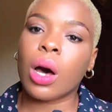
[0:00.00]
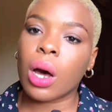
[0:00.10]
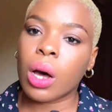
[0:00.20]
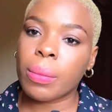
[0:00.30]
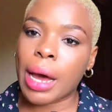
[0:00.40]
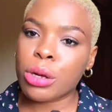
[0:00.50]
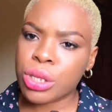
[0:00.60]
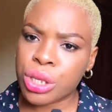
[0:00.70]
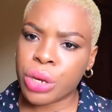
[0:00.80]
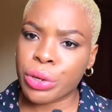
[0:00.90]
are you
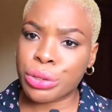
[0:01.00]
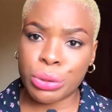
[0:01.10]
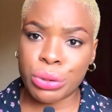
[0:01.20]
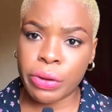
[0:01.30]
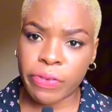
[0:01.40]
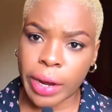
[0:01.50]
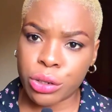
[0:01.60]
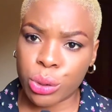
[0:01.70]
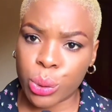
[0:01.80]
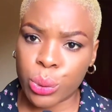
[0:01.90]
serious you couldn't
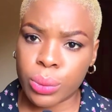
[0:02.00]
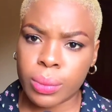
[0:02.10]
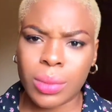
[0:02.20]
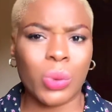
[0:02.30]
find your own?